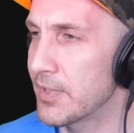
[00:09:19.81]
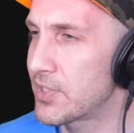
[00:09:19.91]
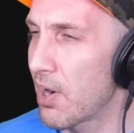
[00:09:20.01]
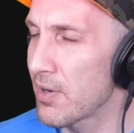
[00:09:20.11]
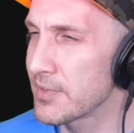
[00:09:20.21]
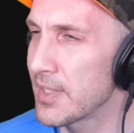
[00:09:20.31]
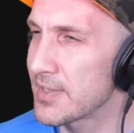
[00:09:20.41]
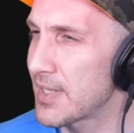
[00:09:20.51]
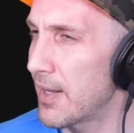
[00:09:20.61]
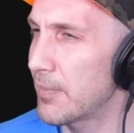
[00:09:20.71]
The
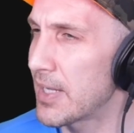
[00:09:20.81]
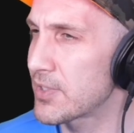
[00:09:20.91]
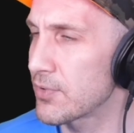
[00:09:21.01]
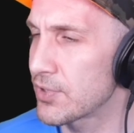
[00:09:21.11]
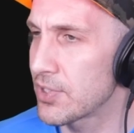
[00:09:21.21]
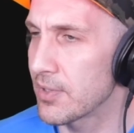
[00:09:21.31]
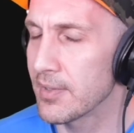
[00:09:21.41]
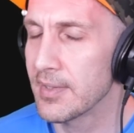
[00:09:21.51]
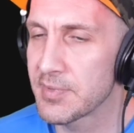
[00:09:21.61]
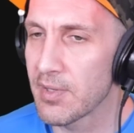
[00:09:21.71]
Darkness, I'm not so
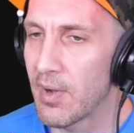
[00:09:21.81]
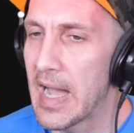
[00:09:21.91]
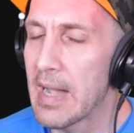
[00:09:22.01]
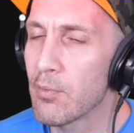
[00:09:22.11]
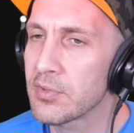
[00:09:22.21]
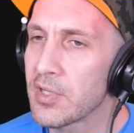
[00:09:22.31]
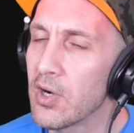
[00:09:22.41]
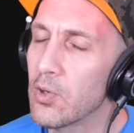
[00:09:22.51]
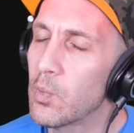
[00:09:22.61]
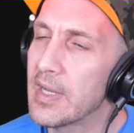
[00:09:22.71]
sure. So I will
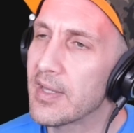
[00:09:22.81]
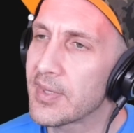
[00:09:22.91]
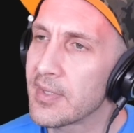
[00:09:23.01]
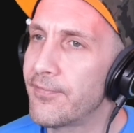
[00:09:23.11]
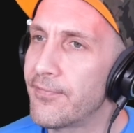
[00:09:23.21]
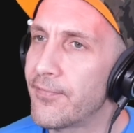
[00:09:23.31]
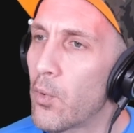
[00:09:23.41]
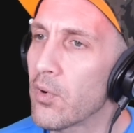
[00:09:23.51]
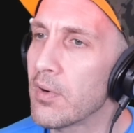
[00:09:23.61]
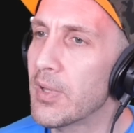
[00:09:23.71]
go with
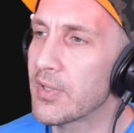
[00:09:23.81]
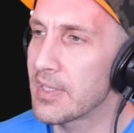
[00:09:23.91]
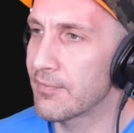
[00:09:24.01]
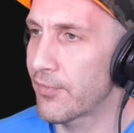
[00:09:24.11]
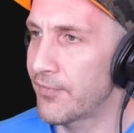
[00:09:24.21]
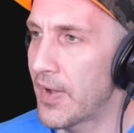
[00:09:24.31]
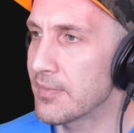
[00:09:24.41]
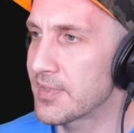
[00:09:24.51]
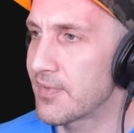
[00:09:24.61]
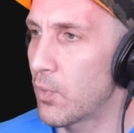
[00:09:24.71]
4 million for
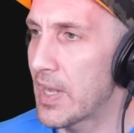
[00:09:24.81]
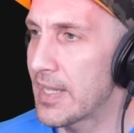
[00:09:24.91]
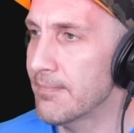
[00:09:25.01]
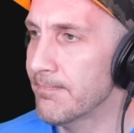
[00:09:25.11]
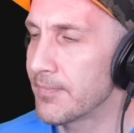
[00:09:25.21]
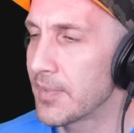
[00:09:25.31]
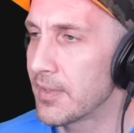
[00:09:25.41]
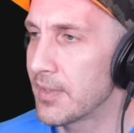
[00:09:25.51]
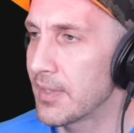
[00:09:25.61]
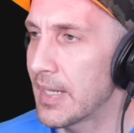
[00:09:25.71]
Fountains of Wayne
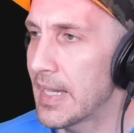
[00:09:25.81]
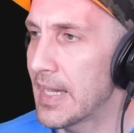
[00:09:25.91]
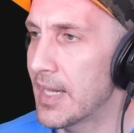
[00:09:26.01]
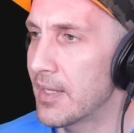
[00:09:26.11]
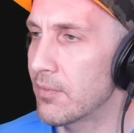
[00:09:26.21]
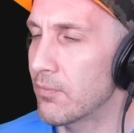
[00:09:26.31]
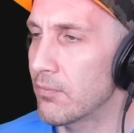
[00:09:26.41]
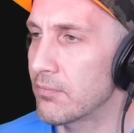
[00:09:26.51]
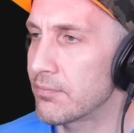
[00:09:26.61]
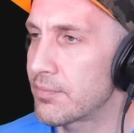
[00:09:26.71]
and
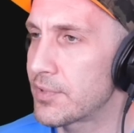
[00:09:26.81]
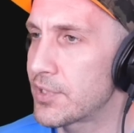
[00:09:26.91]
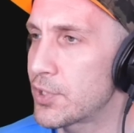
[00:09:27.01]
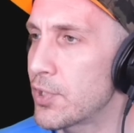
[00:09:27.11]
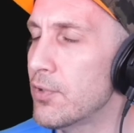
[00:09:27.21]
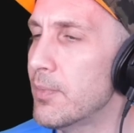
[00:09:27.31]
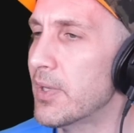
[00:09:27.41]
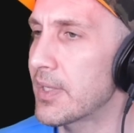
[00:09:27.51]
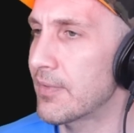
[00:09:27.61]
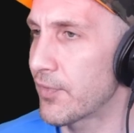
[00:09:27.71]
2
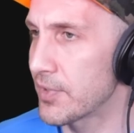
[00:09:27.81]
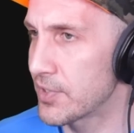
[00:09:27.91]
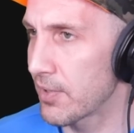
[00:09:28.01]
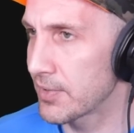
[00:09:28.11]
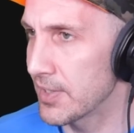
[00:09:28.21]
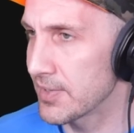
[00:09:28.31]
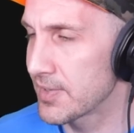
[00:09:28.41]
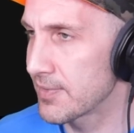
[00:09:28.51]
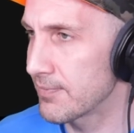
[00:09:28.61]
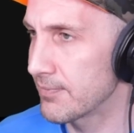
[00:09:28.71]
million for The Darkness.